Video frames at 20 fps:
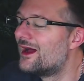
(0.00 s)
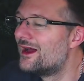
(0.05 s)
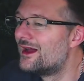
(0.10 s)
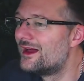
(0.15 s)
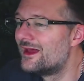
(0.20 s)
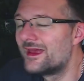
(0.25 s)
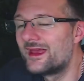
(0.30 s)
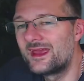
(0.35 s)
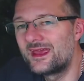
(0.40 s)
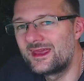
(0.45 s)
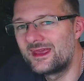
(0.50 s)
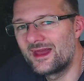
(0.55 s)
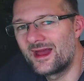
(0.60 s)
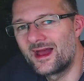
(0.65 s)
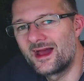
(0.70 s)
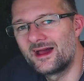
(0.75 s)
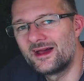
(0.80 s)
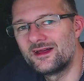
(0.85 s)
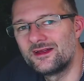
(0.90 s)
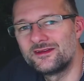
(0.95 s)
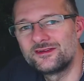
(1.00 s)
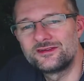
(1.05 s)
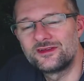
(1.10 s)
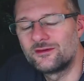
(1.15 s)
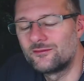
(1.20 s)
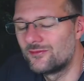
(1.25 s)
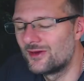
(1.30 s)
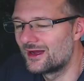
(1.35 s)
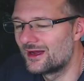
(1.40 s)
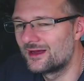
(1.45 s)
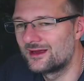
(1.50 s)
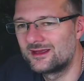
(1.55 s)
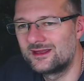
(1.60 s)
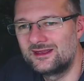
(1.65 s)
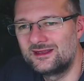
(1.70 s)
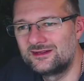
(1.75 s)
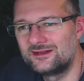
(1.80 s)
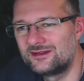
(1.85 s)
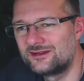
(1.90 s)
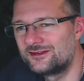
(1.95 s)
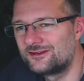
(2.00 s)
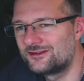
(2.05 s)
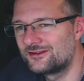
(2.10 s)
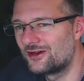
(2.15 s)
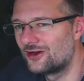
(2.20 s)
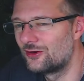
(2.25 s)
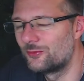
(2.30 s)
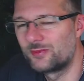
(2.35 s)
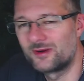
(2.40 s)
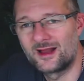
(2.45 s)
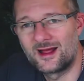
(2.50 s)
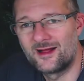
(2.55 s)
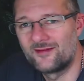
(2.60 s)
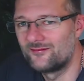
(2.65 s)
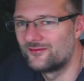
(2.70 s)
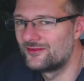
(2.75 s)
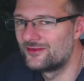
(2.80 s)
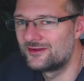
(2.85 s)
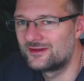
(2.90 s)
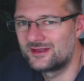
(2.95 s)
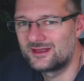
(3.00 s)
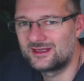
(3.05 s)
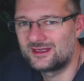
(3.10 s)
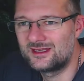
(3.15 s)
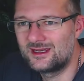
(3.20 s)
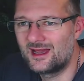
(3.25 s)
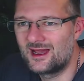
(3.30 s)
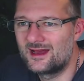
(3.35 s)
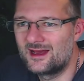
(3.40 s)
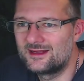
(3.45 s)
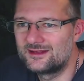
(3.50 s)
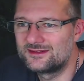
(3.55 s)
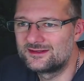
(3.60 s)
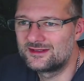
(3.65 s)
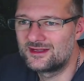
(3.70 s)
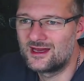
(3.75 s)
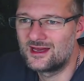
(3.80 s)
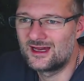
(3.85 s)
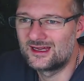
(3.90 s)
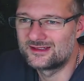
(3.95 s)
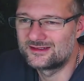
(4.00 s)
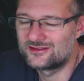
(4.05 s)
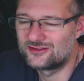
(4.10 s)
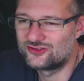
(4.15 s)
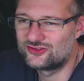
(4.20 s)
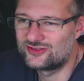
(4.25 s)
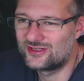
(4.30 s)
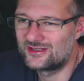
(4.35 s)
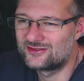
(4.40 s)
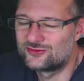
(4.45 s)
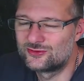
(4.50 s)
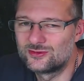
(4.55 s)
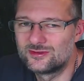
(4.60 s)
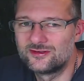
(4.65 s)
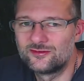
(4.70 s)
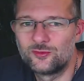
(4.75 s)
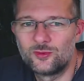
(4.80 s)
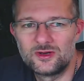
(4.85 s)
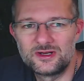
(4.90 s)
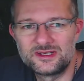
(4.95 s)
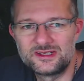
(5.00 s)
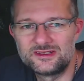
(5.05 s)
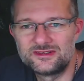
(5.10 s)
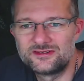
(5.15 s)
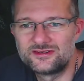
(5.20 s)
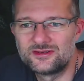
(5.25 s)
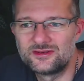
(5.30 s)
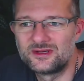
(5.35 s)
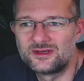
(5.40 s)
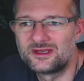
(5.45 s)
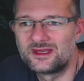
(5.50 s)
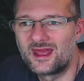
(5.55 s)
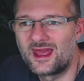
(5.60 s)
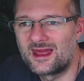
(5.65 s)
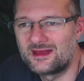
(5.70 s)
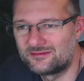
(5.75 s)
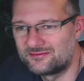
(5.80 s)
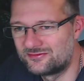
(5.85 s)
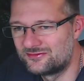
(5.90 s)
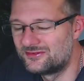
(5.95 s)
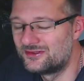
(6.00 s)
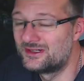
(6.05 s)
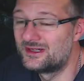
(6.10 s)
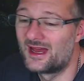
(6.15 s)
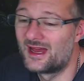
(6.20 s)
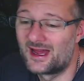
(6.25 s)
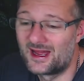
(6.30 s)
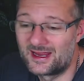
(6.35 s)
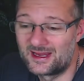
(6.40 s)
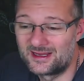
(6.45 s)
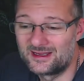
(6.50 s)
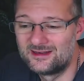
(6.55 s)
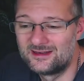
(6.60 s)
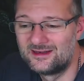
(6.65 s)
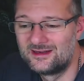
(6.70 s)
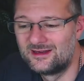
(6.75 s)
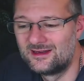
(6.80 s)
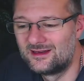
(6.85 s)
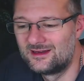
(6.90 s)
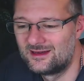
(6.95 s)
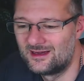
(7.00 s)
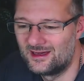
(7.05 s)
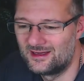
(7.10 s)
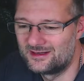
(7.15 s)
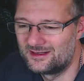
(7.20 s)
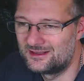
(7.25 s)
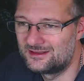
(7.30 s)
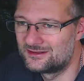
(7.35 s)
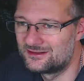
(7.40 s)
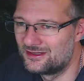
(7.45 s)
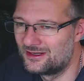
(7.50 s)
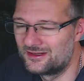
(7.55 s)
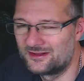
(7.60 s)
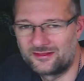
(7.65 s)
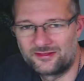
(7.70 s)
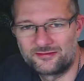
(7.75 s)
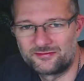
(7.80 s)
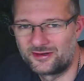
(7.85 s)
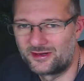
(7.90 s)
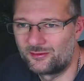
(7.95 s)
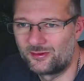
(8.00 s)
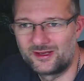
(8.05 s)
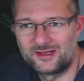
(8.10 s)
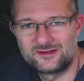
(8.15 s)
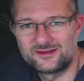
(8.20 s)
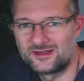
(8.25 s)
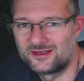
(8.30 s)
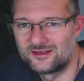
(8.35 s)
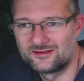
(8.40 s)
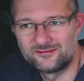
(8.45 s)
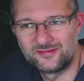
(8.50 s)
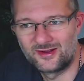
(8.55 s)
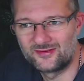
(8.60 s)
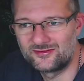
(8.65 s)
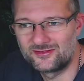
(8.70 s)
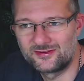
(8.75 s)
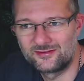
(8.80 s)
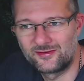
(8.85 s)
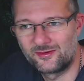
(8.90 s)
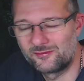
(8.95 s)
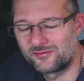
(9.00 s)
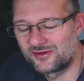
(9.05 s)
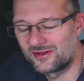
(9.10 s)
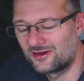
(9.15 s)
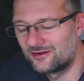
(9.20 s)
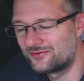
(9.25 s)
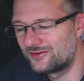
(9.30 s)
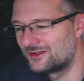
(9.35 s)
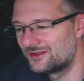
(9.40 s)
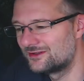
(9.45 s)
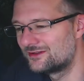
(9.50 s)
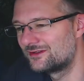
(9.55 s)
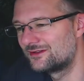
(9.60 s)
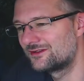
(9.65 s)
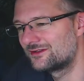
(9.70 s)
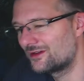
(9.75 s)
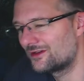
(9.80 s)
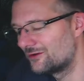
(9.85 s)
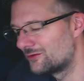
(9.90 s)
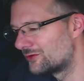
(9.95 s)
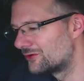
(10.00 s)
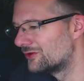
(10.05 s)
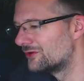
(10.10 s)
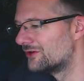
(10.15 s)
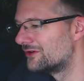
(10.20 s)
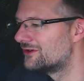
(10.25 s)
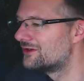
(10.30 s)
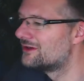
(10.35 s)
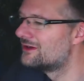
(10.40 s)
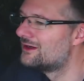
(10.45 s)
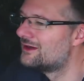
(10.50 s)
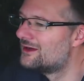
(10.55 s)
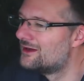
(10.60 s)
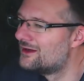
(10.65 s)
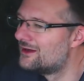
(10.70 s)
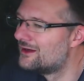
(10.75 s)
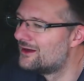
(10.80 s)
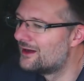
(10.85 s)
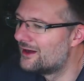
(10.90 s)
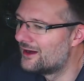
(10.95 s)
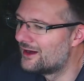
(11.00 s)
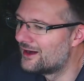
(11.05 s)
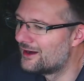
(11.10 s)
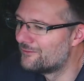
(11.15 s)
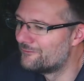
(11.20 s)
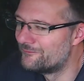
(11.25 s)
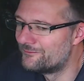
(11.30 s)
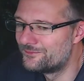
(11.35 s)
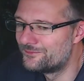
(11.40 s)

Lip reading: He's so planned. He has a schedule of what he's doing every day, and he's like 3 weeks in advance of himself. He's so good. I'm